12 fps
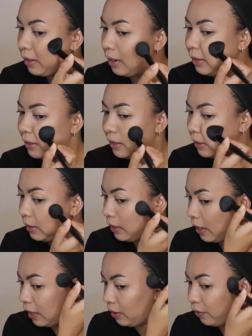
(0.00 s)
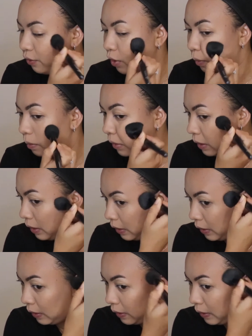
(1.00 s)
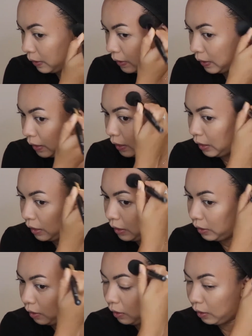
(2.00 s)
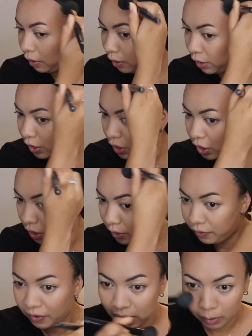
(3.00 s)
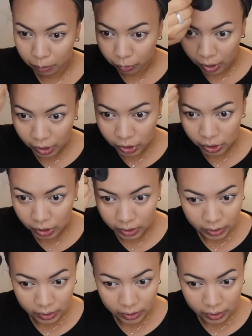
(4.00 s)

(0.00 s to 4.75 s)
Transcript: didn't get from the large fan brush.